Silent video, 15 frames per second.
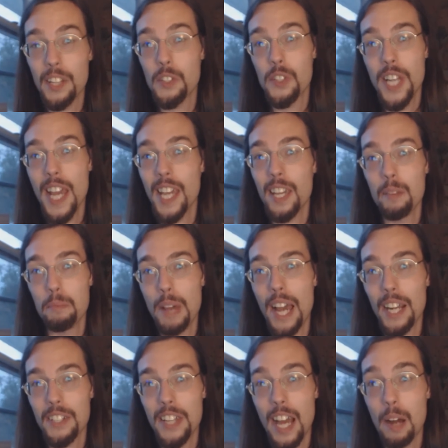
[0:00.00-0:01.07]
gets taken
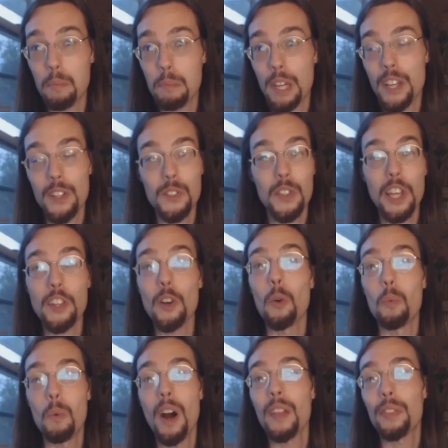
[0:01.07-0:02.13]
back down because they
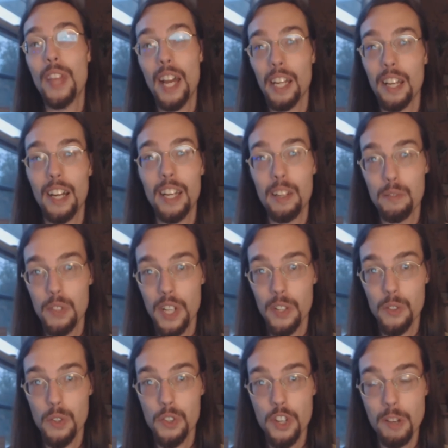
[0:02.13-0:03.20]
don't want that kind of
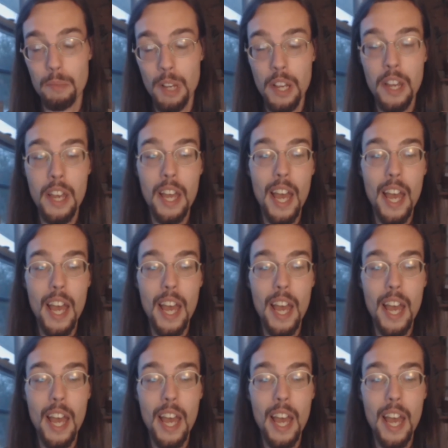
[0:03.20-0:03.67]
censorship.